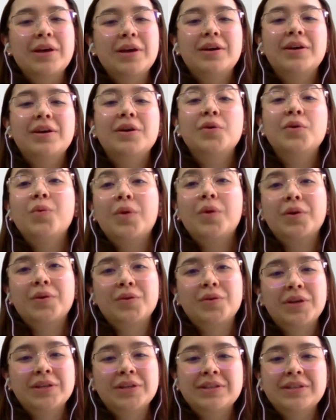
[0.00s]
uh, who are
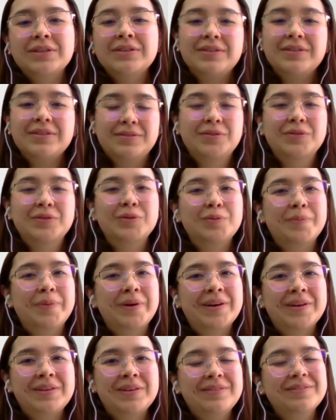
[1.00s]
connected.
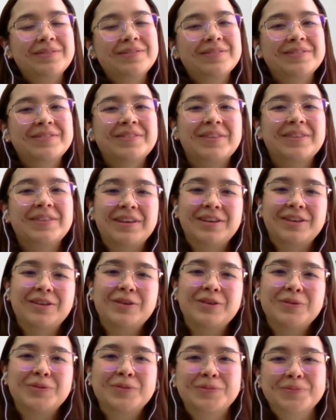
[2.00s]
Goodbye. Thank
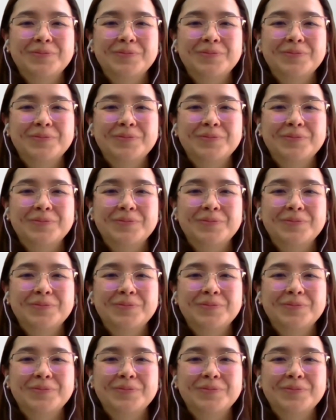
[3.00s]
you.